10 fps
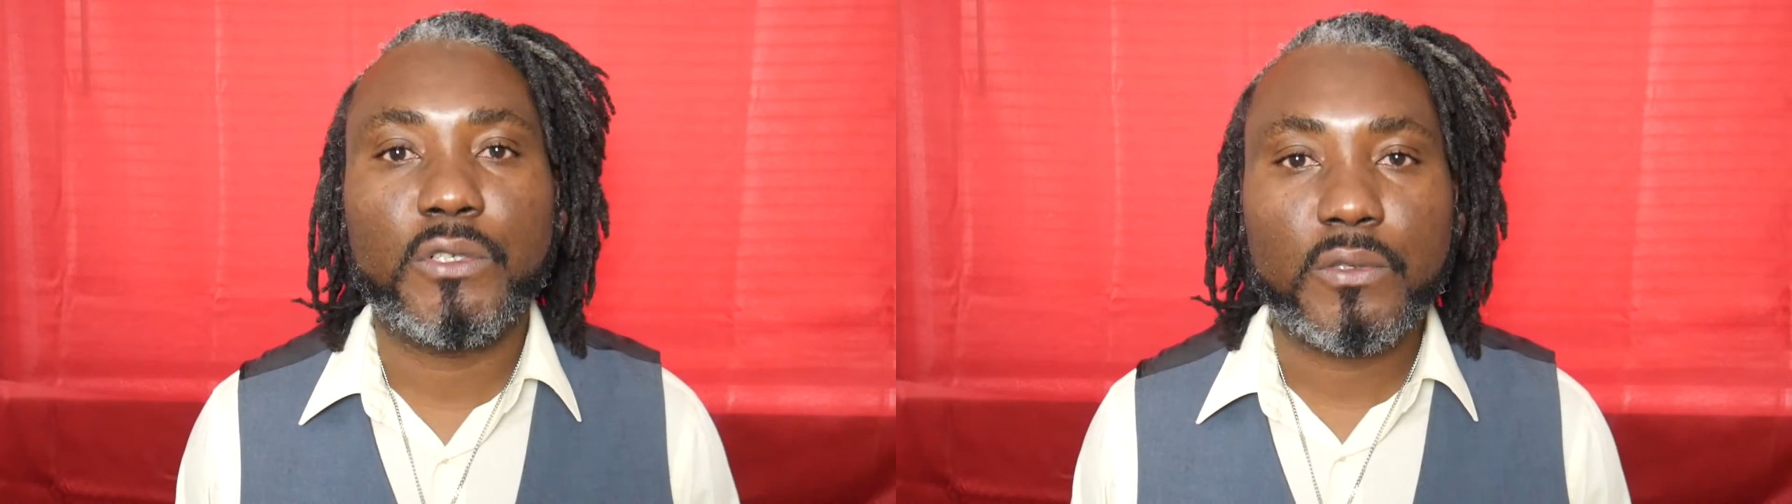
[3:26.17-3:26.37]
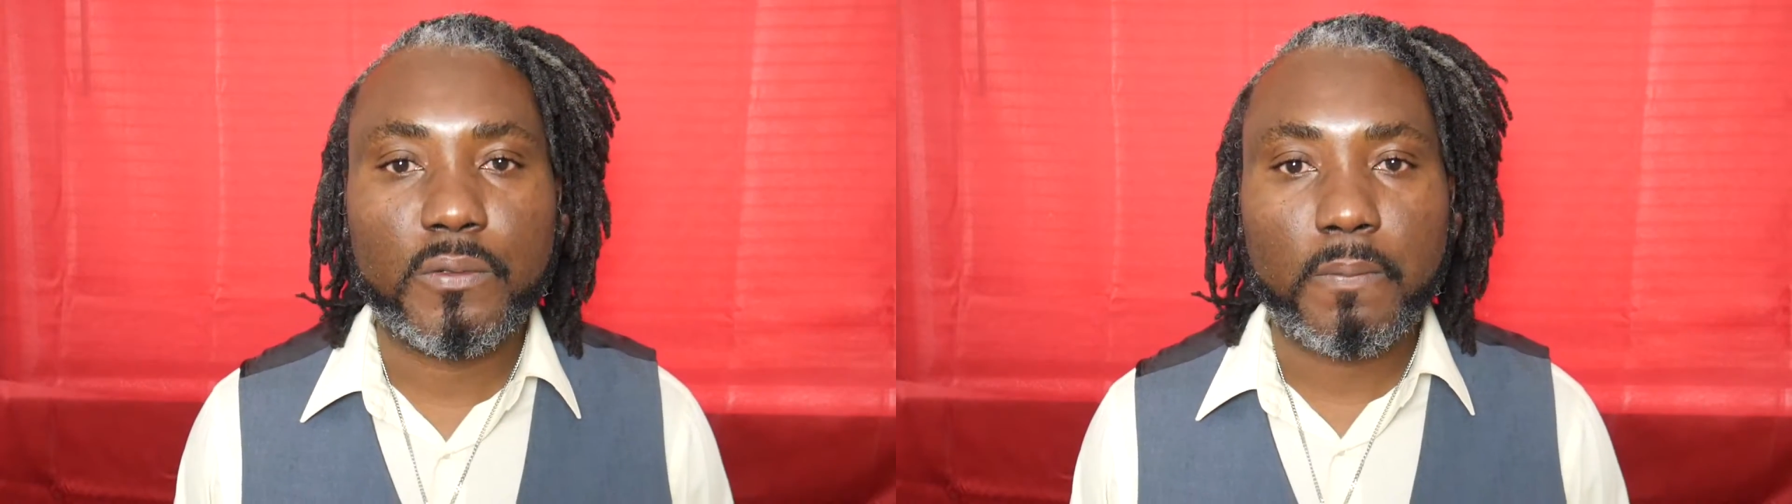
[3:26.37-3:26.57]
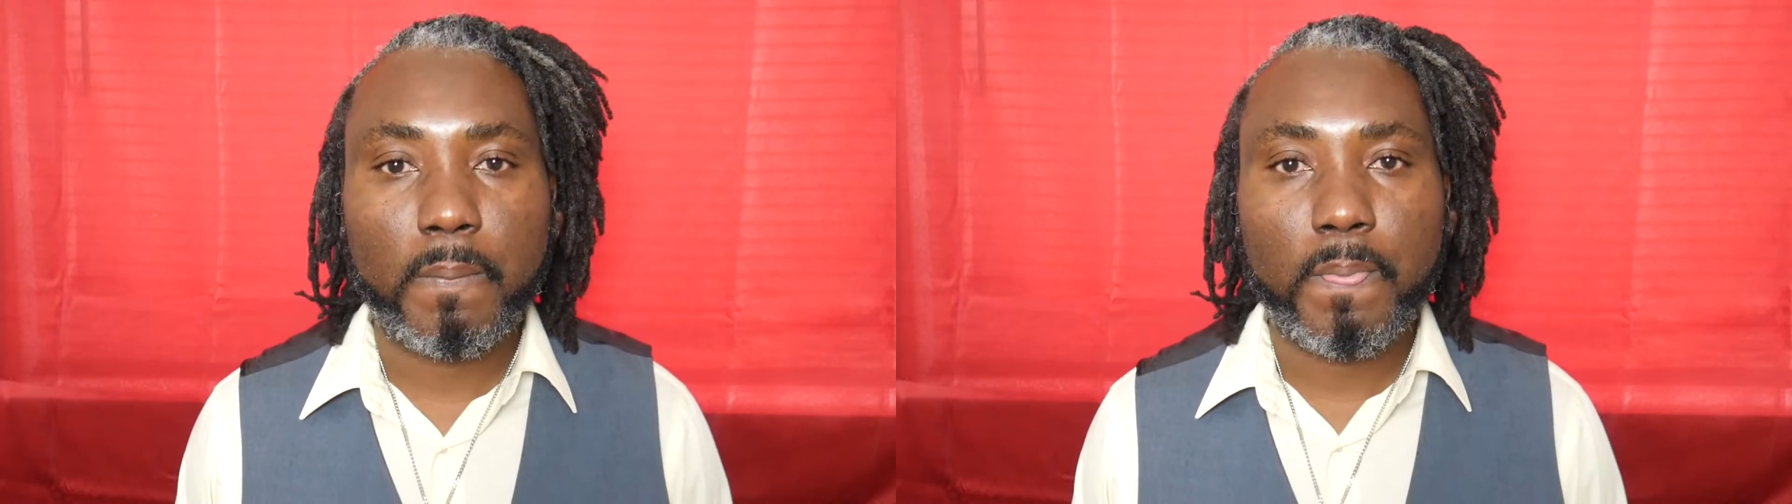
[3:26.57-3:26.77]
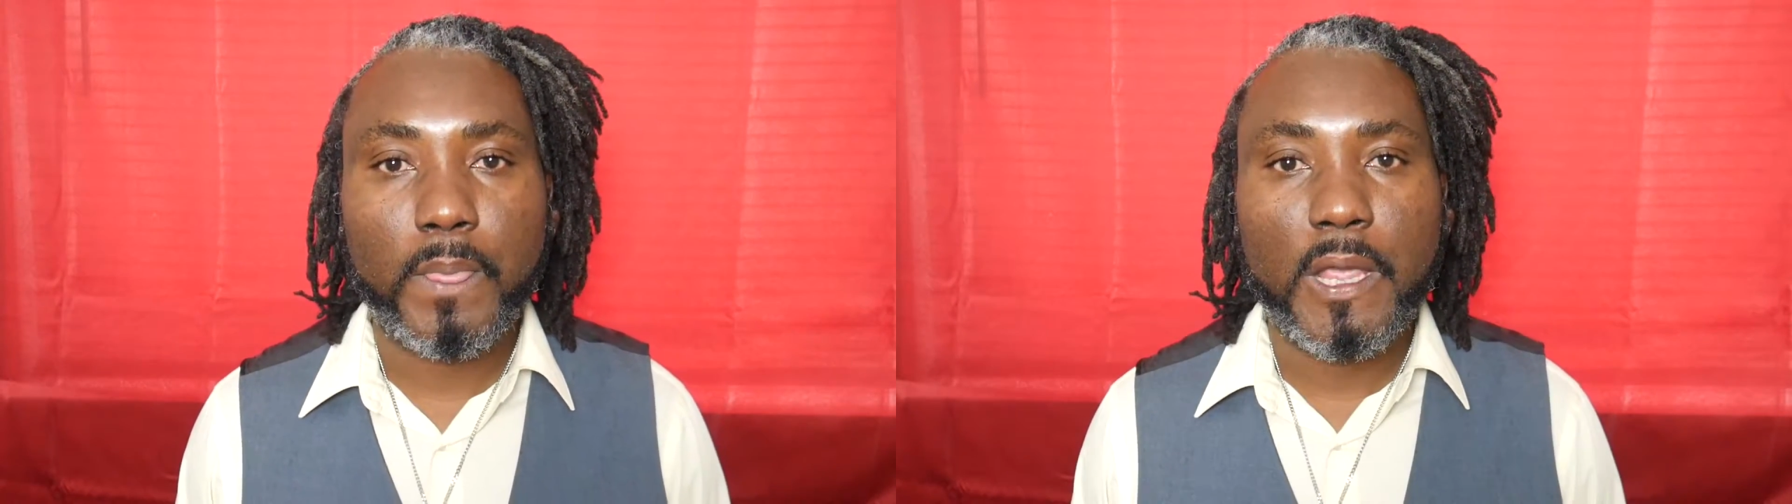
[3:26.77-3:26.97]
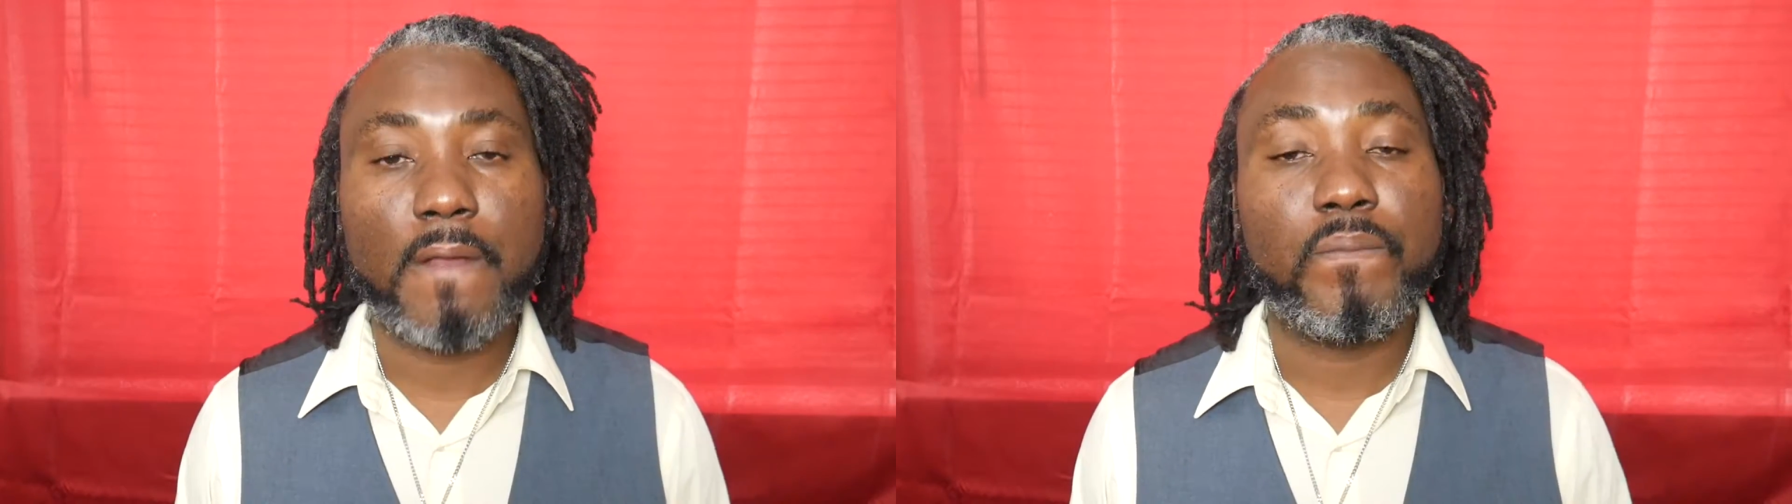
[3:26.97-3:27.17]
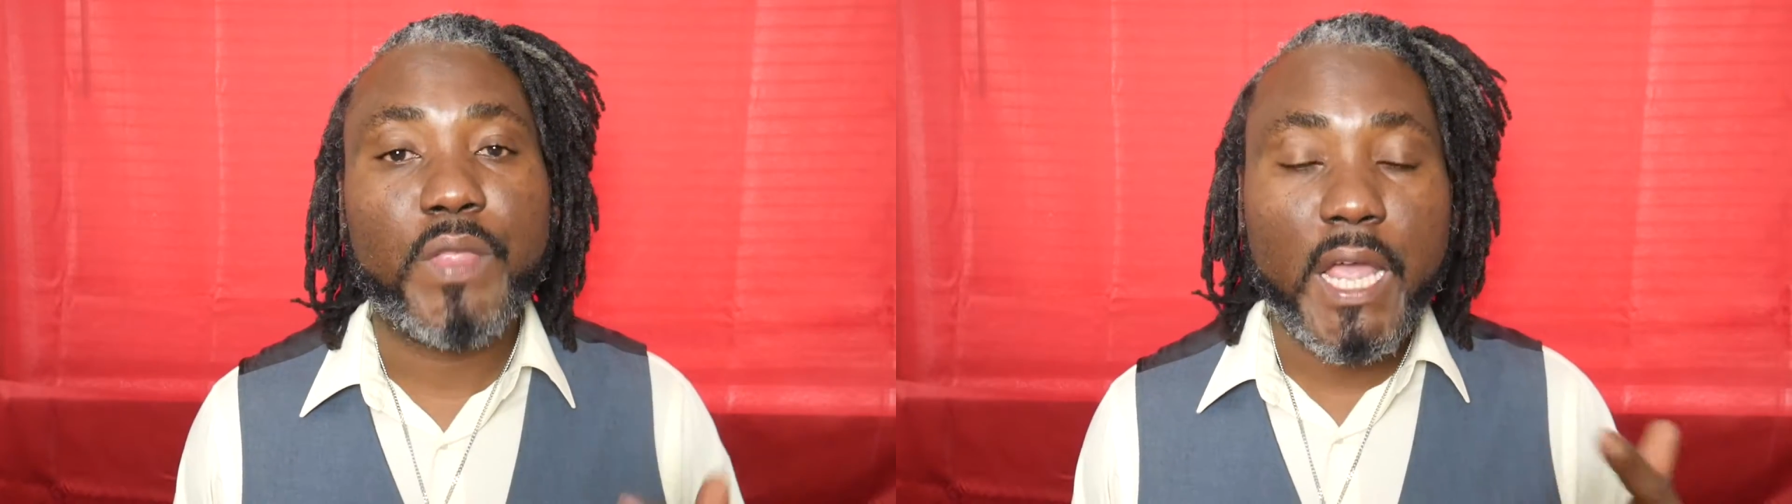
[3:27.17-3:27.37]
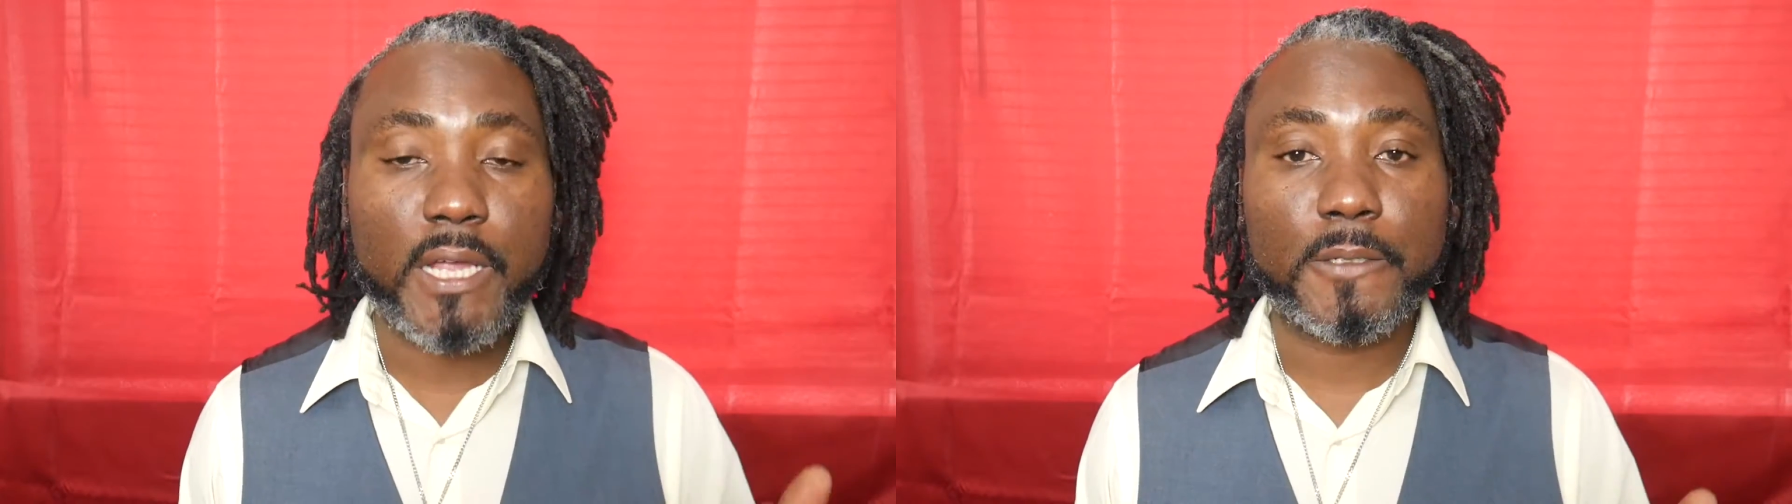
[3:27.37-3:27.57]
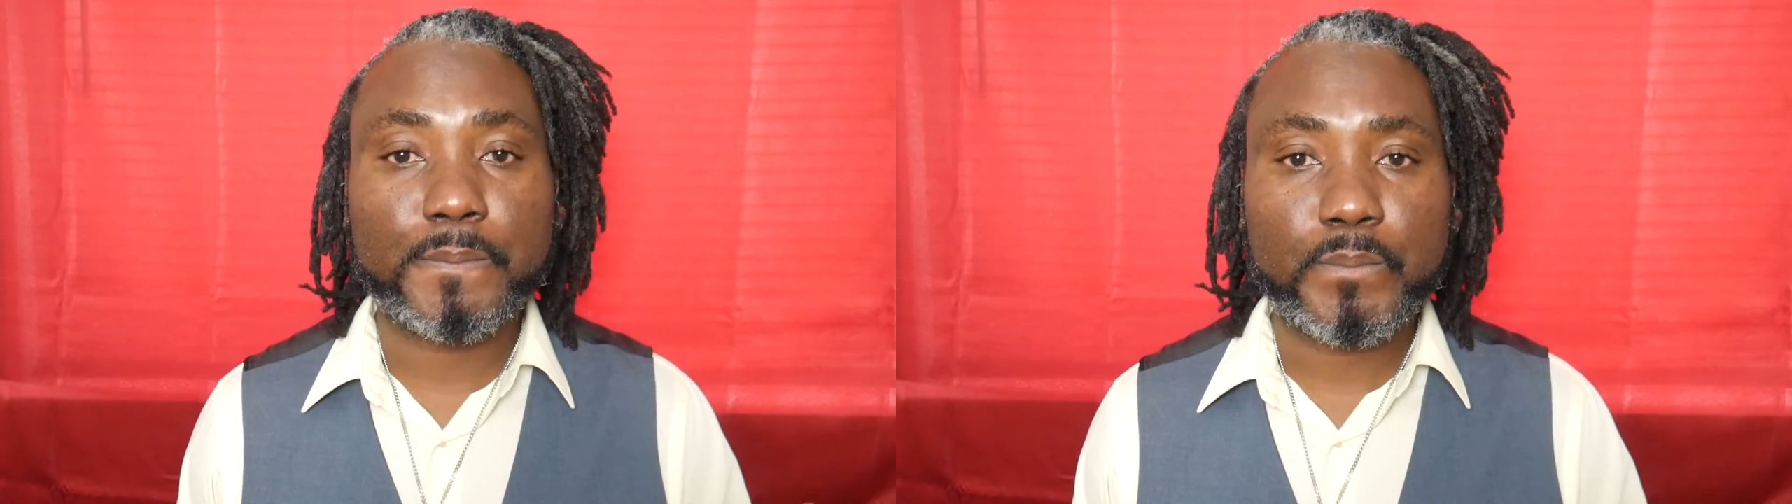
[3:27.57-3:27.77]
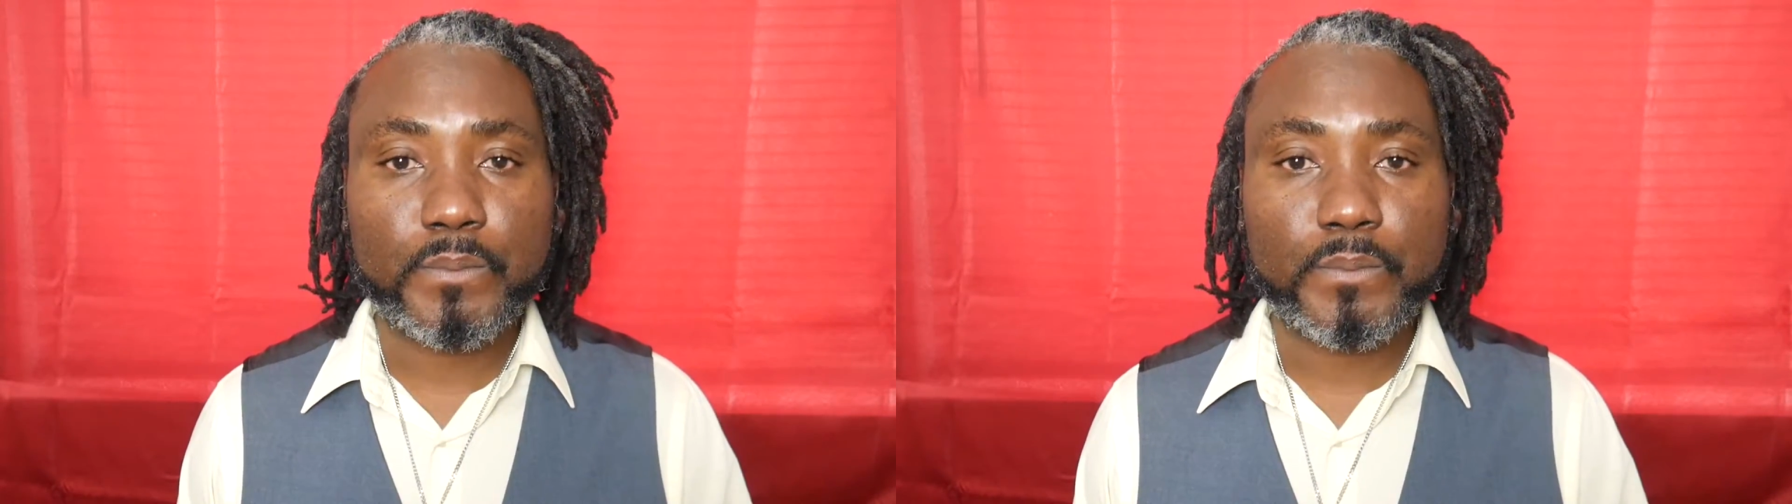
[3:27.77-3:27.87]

you. And then